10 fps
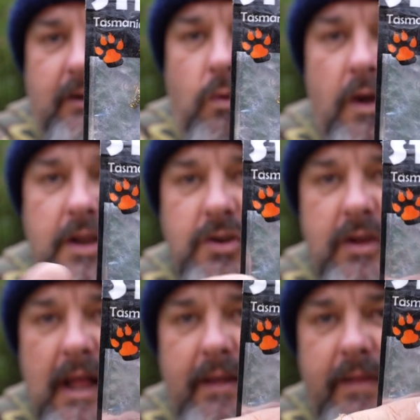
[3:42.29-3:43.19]
uh, quite a new
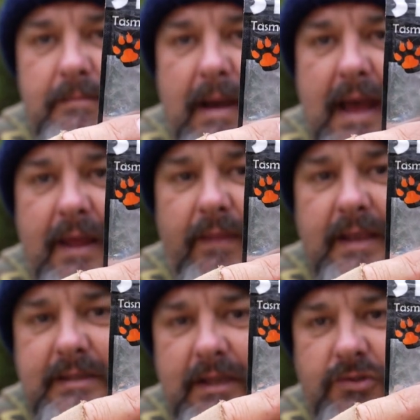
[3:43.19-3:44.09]
colour to the market, and
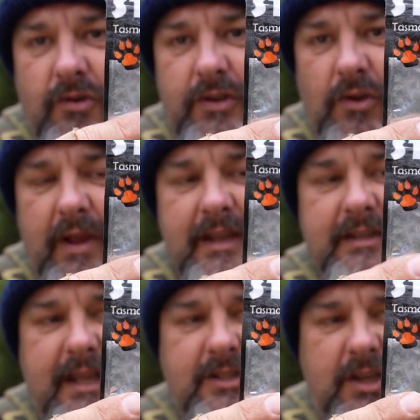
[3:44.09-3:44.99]
that's the Strike Tiger
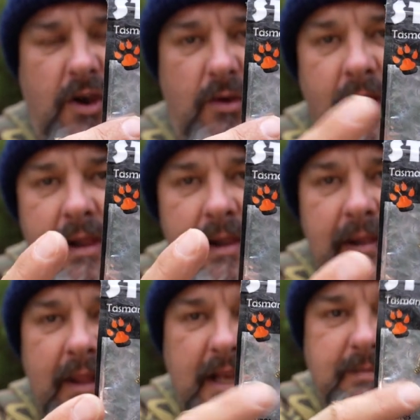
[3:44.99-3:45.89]
Disco.
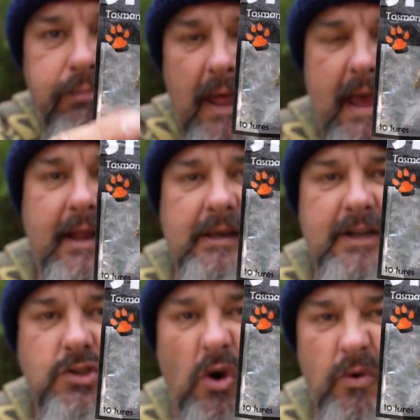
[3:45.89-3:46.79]
It's black.
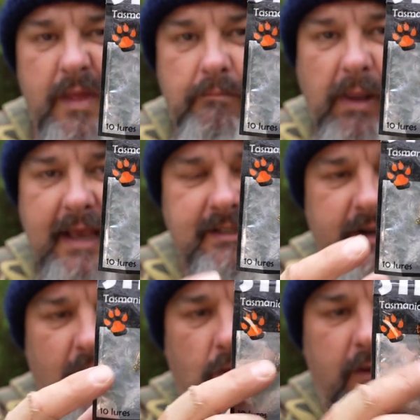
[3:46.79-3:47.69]
It's got all the blacks
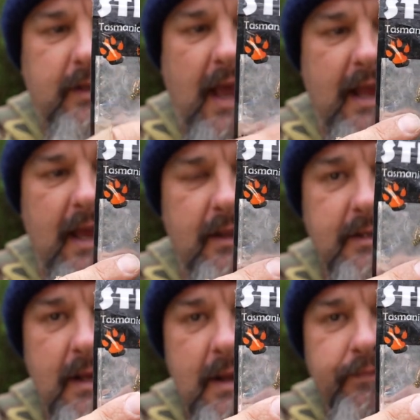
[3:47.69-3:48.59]
in it. I like dark
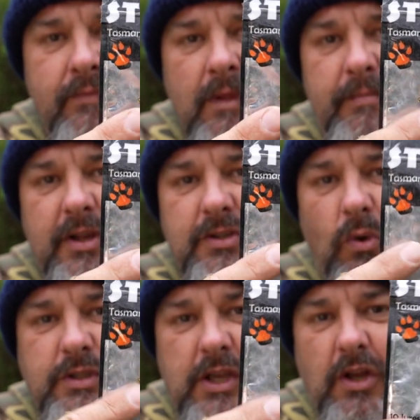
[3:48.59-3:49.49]
colours, but it's
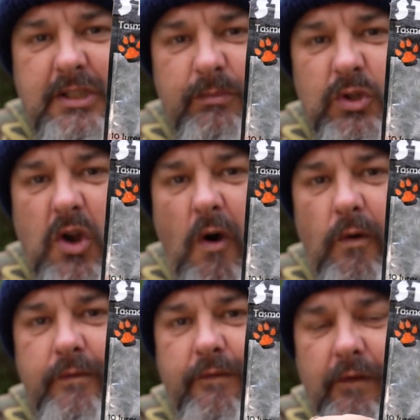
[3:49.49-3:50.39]
also got some
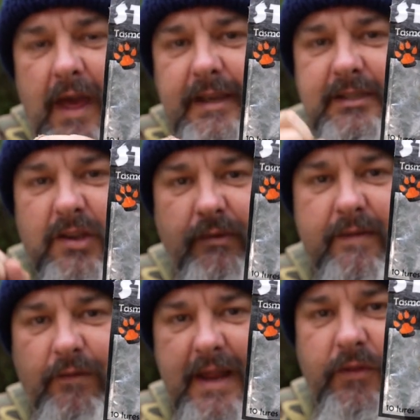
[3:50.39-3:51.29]
gold flakes to
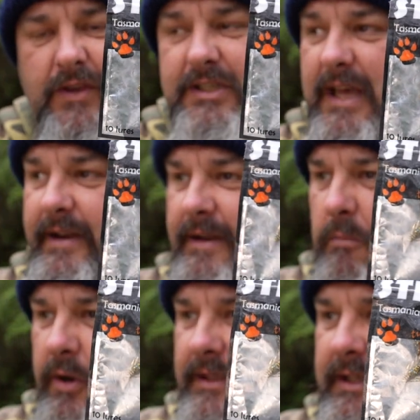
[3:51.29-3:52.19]
reflect the sun, and it
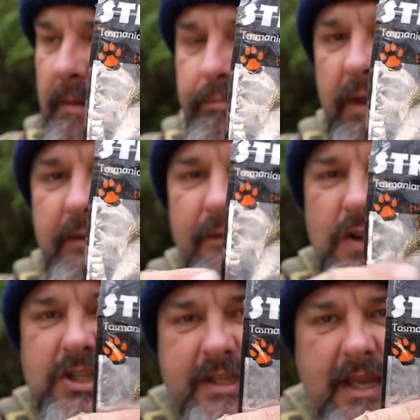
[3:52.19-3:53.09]
might just help the
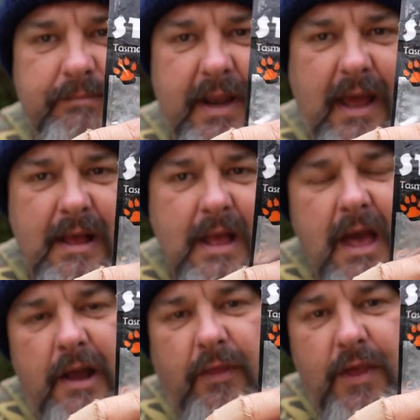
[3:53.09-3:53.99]
fish see it better.
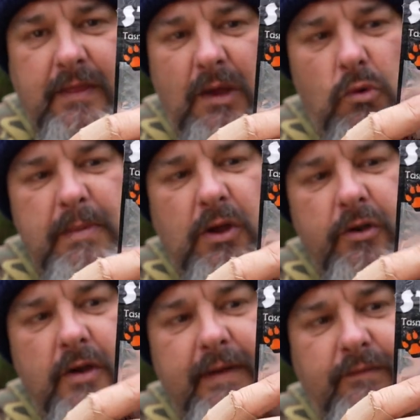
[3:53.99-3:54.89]
And I think that will be
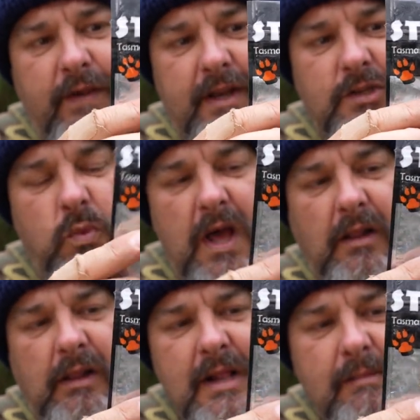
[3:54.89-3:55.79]
good on redfin as
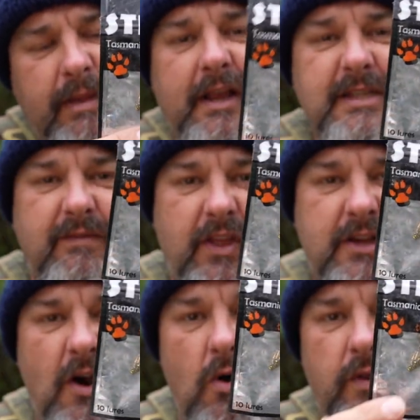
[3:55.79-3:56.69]
well because of the
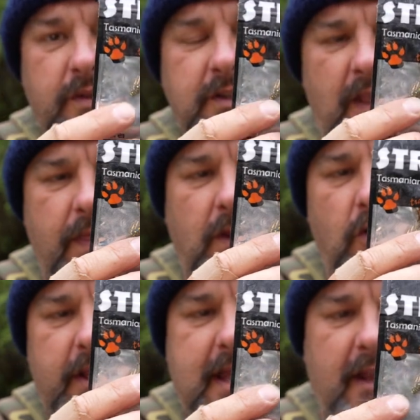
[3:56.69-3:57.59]
gold and, and the
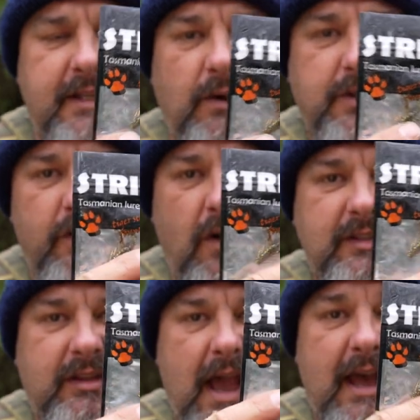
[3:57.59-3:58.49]
light colour. So it's a
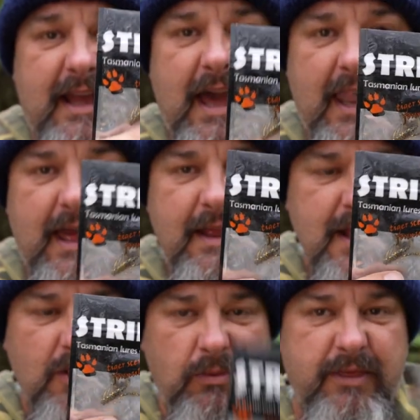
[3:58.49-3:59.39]
nice dark colour
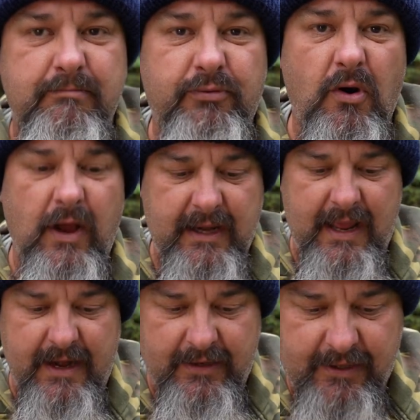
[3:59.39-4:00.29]
with bright
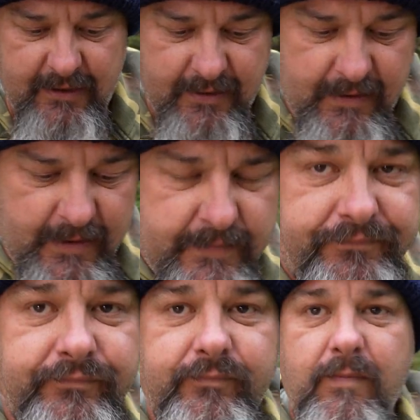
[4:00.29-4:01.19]
in it.
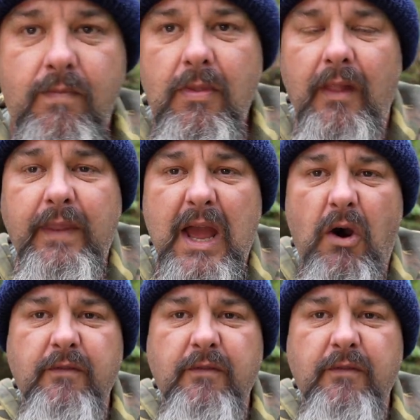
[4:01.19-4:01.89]
Now,